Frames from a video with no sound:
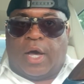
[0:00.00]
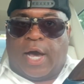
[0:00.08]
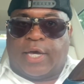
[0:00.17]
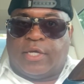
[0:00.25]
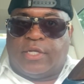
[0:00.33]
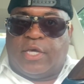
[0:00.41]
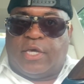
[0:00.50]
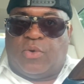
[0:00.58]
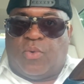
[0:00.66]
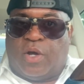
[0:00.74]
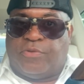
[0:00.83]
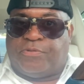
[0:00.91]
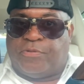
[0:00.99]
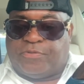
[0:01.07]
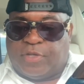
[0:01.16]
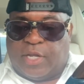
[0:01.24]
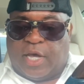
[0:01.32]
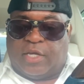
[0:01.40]
Higher day,
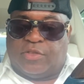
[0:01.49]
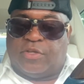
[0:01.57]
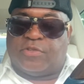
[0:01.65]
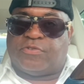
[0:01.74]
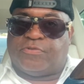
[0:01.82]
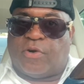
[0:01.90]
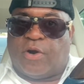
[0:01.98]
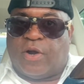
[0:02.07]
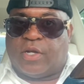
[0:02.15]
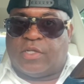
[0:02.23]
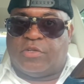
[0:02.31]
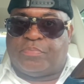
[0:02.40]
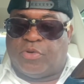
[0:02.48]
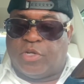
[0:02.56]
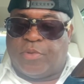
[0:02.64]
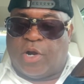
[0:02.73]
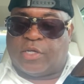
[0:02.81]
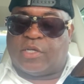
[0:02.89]
159 thus far in the
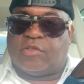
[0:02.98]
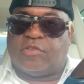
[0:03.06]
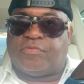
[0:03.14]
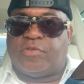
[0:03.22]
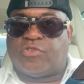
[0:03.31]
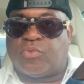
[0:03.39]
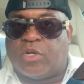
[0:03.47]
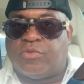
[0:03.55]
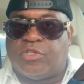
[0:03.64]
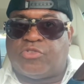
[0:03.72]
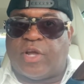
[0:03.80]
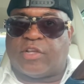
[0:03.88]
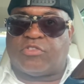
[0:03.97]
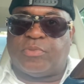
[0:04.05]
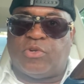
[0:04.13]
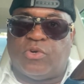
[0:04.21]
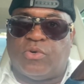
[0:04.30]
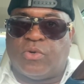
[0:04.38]
pre-markets. If this one retracts
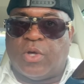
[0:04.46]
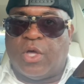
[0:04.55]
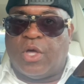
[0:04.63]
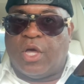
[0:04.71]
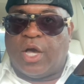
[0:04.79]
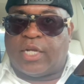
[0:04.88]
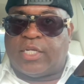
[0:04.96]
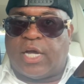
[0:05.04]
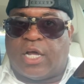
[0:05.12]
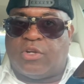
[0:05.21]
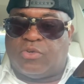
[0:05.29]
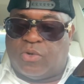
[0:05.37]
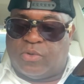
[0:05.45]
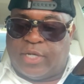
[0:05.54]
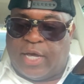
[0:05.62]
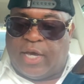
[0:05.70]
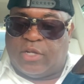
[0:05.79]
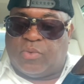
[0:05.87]
below a dollar oh
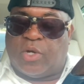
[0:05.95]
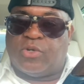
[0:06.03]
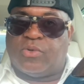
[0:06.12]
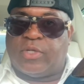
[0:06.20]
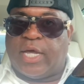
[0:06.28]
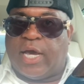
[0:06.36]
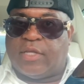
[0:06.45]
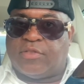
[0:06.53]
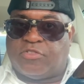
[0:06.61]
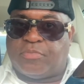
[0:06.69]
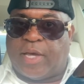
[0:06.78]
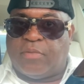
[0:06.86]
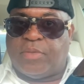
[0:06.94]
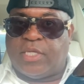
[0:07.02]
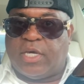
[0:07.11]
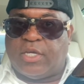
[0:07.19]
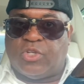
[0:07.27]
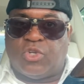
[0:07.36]
nine, one oh nine. This might
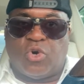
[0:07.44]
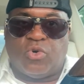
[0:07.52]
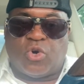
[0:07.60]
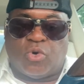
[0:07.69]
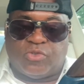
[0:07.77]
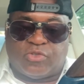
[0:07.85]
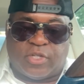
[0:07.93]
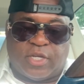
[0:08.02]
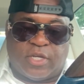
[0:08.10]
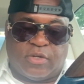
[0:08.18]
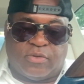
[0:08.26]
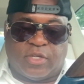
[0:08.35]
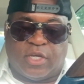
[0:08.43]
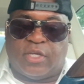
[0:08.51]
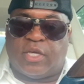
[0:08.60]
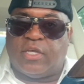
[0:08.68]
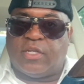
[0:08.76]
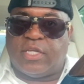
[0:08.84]
be a no-go today, okay?
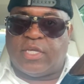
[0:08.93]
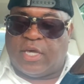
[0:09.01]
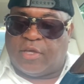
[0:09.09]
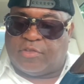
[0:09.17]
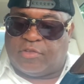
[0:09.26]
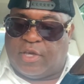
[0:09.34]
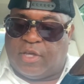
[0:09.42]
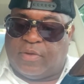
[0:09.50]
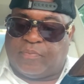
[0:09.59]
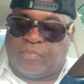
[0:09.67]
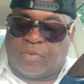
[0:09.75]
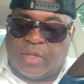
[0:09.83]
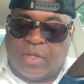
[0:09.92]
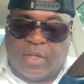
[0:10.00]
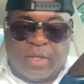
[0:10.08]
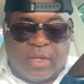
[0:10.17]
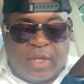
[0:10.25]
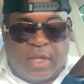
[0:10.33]
ADXN.
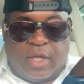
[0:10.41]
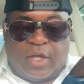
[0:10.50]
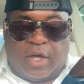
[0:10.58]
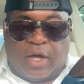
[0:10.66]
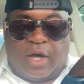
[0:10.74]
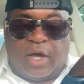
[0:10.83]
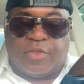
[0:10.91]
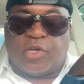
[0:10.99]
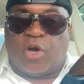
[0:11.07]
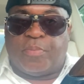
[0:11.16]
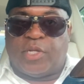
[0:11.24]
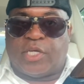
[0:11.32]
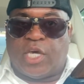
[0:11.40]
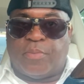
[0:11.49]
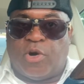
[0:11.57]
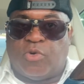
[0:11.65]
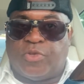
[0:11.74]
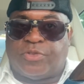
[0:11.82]
Uh, the company
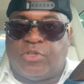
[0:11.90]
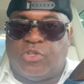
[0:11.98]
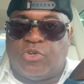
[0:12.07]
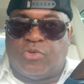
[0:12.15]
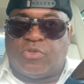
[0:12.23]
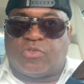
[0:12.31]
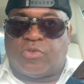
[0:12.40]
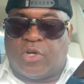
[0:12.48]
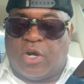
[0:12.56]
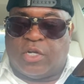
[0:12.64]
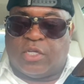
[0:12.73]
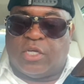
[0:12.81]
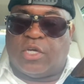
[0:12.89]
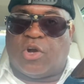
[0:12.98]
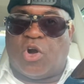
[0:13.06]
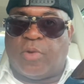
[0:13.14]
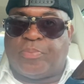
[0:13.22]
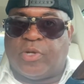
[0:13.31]
came out with news regarding a
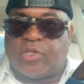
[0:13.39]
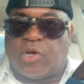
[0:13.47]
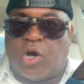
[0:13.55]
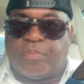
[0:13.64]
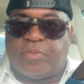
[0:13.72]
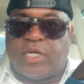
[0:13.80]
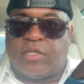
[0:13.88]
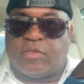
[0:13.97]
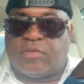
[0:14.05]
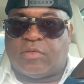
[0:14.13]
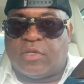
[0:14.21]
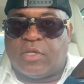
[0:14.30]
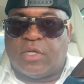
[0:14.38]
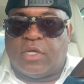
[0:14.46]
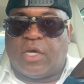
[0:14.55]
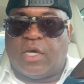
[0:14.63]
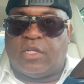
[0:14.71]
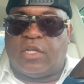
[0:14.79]
corporate update
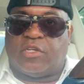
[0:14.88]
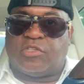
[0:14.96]
and a